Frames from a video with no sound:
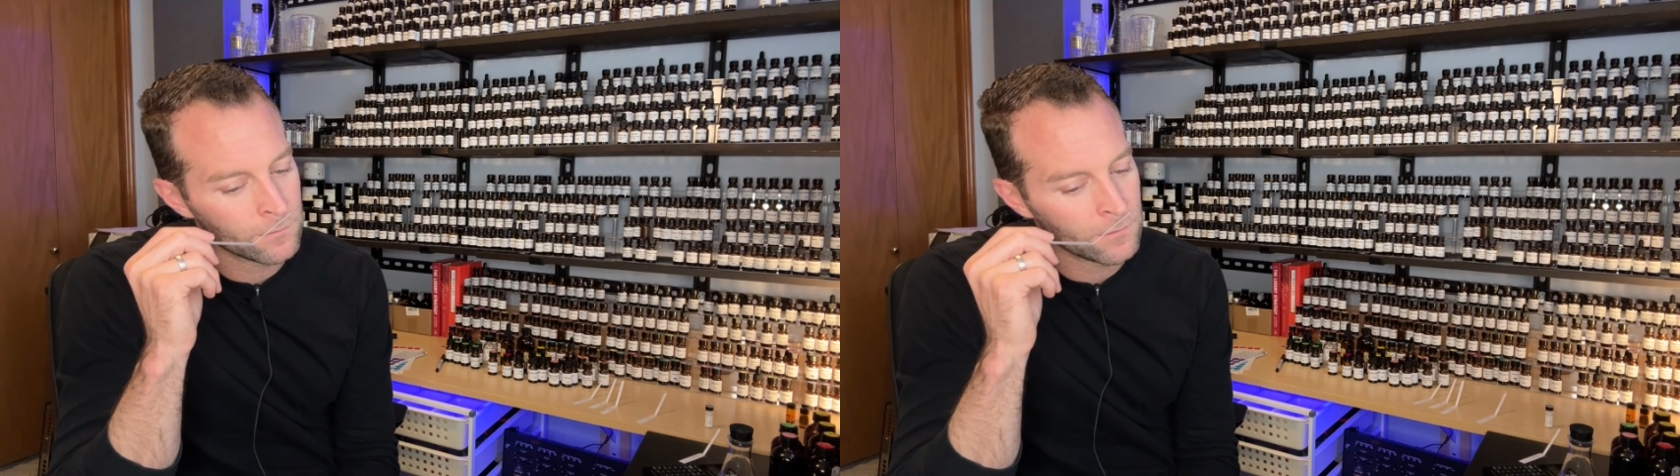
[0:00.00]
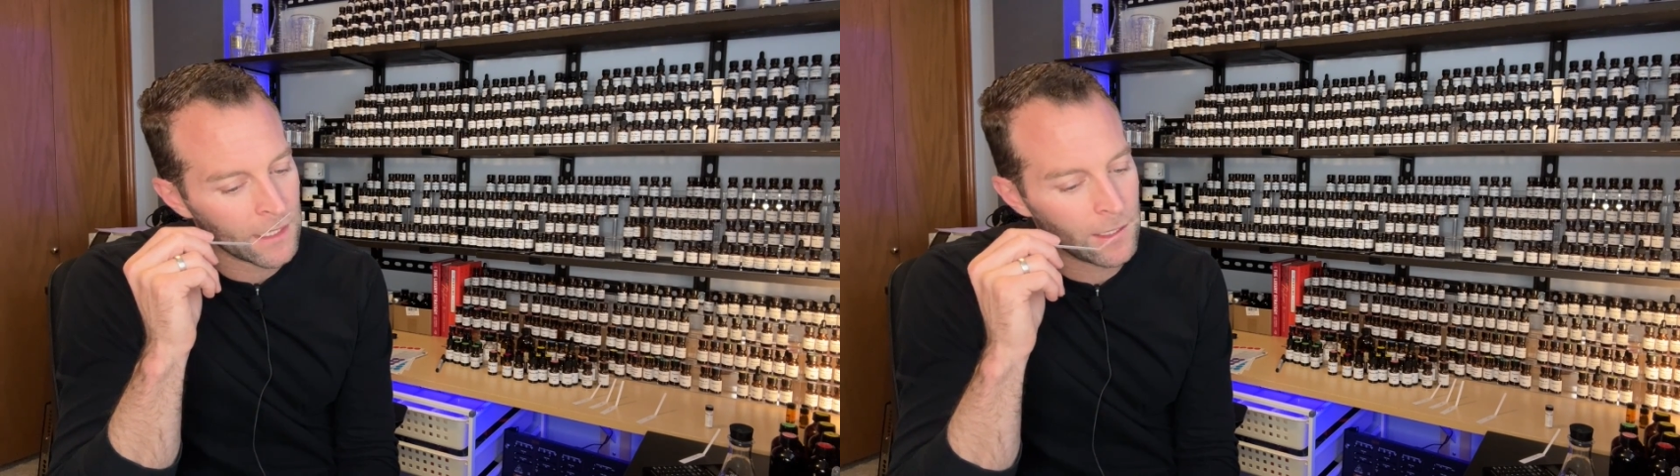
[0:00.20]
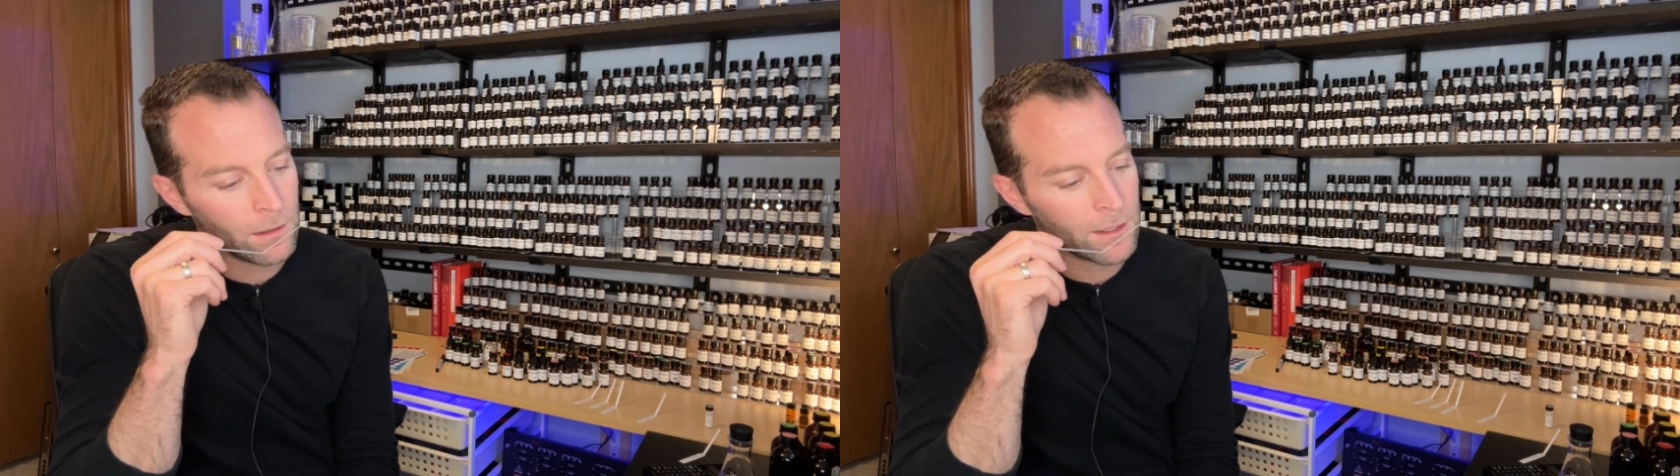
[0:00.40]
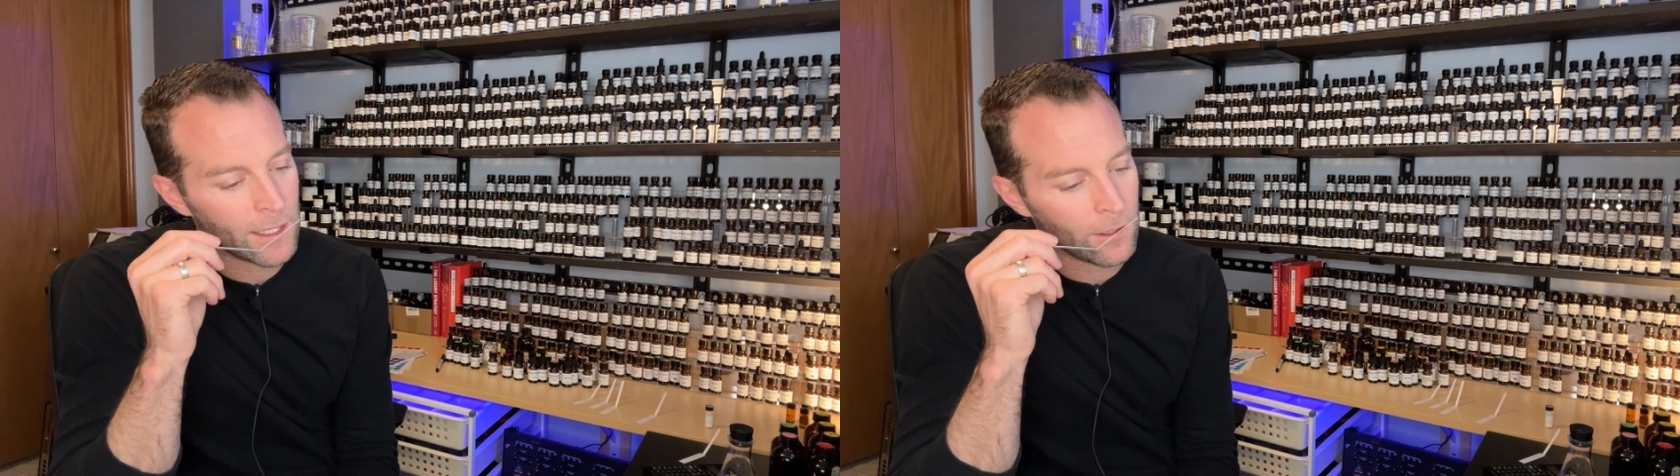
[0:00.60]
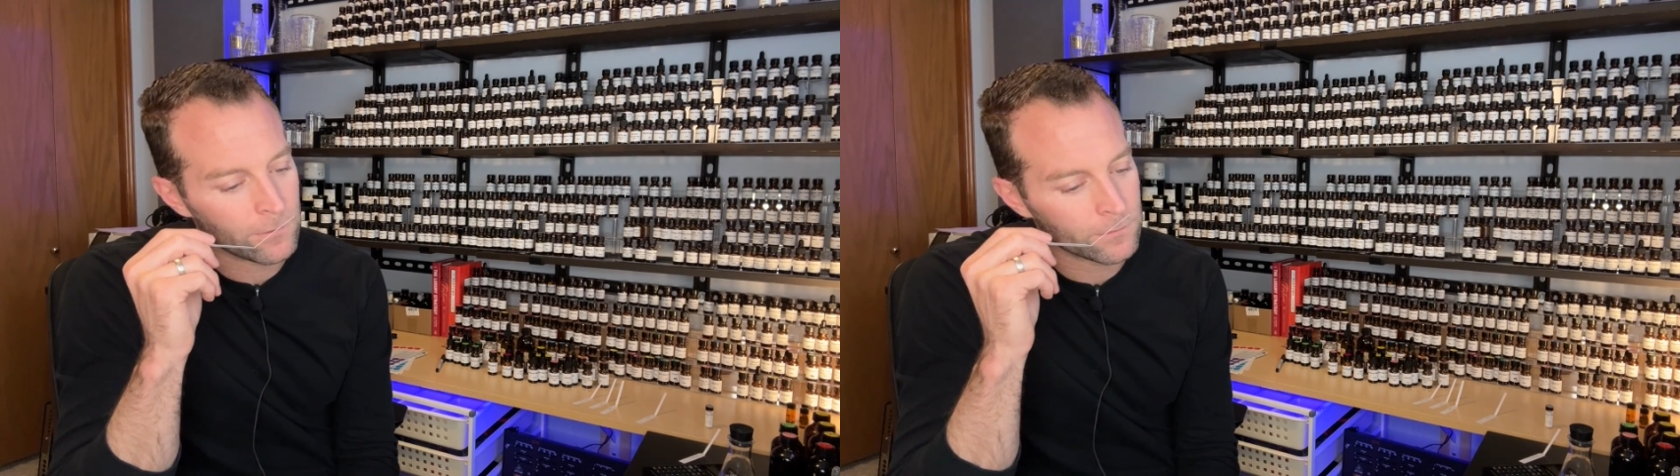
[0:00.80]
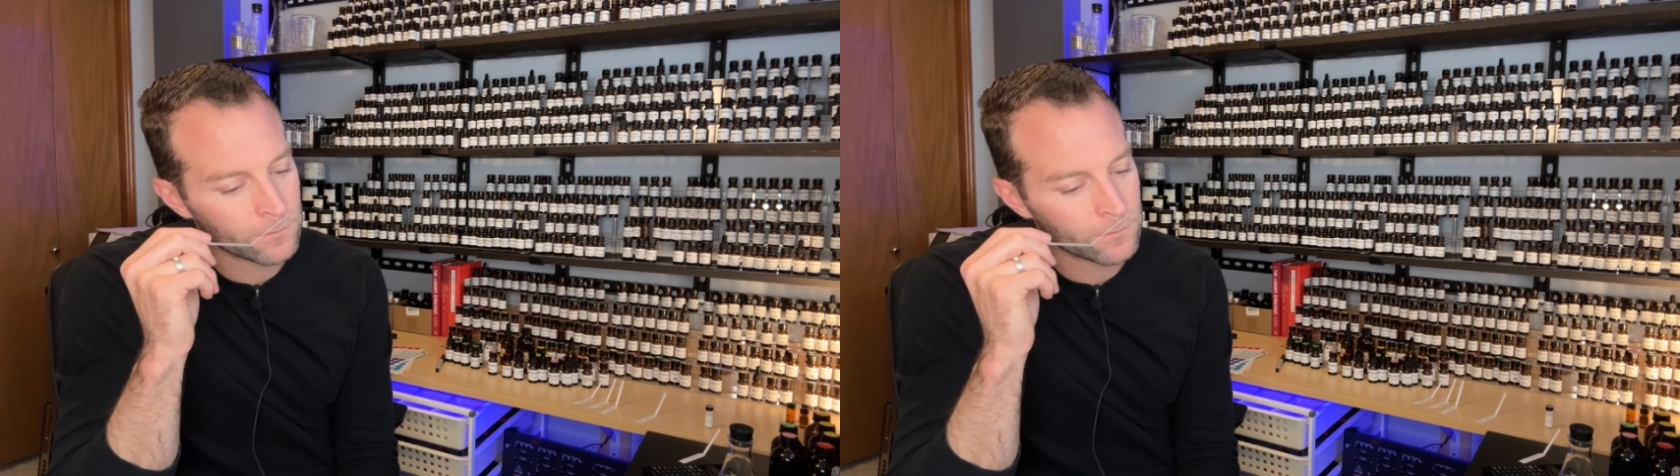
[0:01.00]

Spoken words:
Hedione,